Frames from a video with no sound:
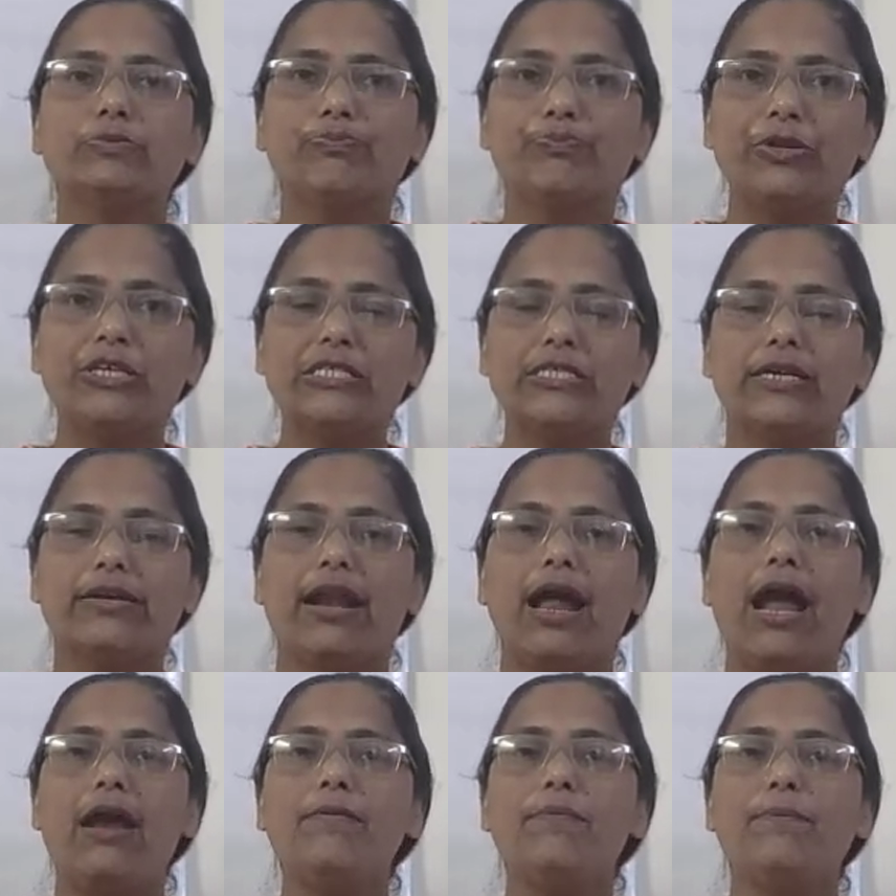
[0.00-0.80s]

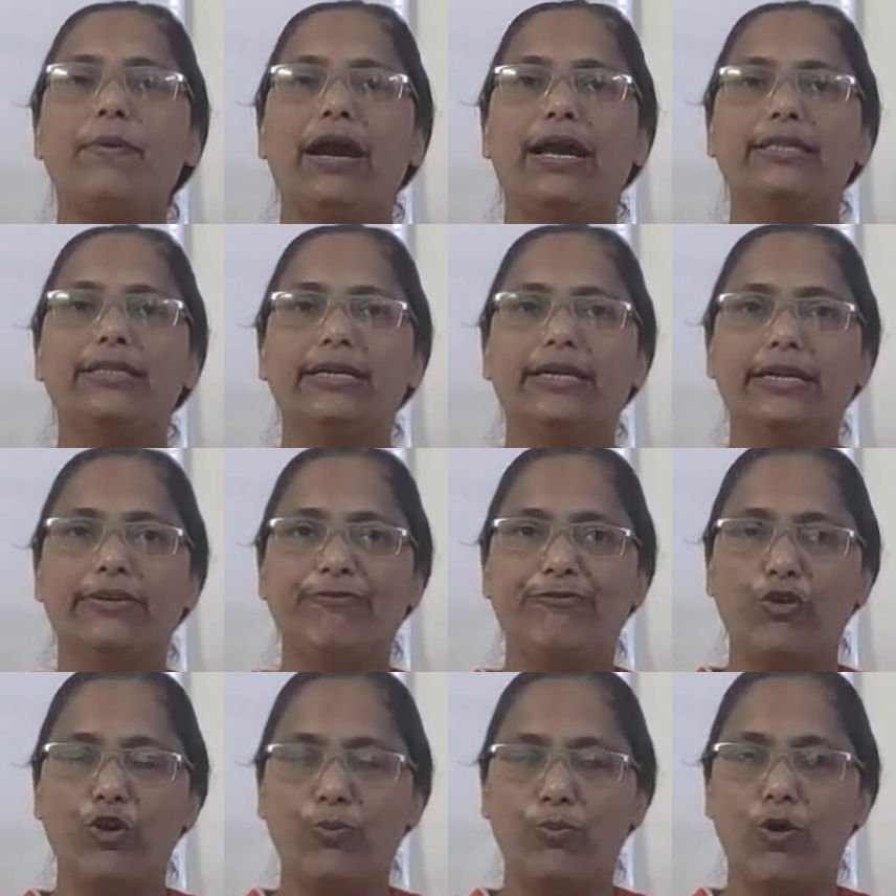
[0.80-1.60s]
prescribed by the
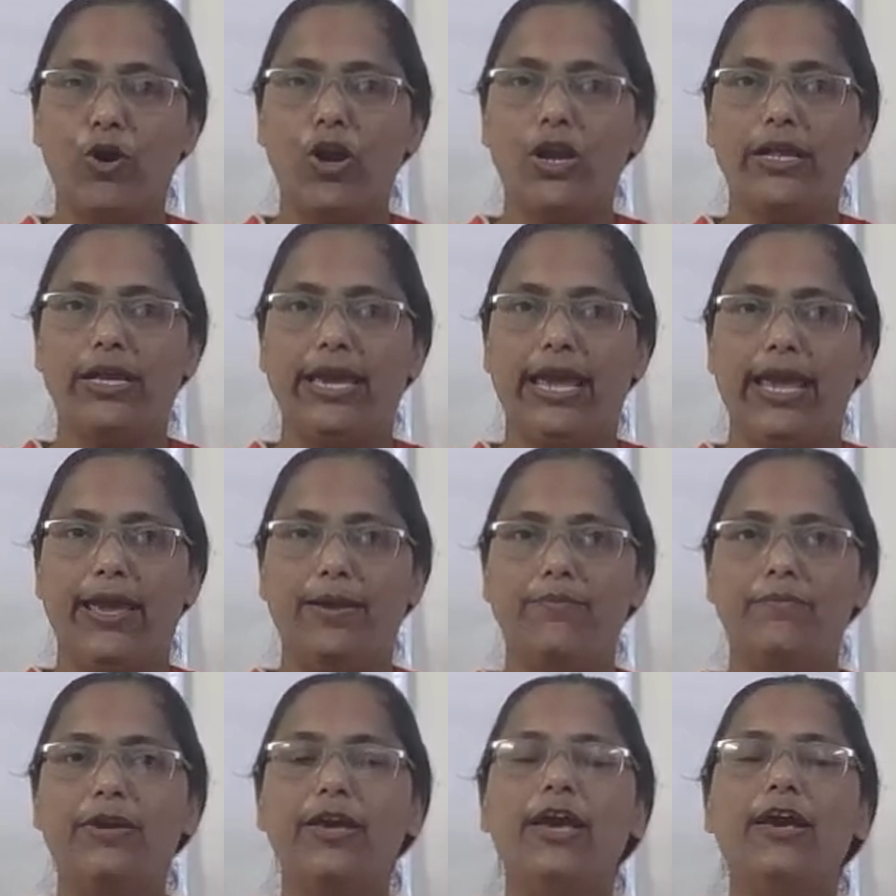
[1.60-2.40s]
football
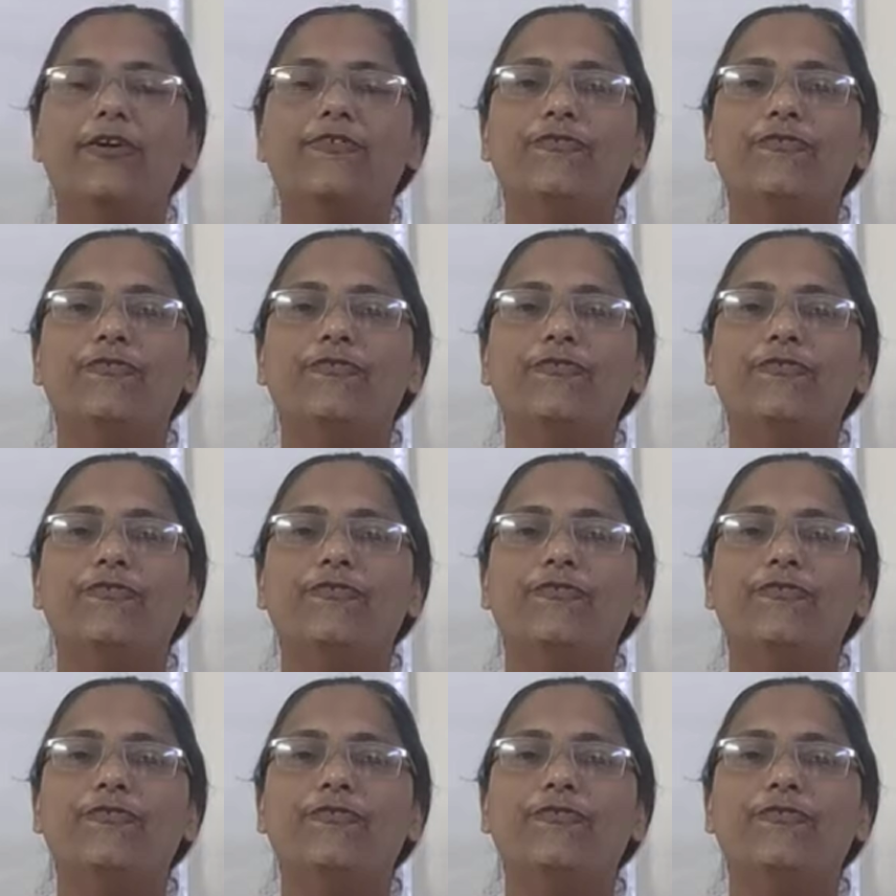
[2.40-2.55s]
game,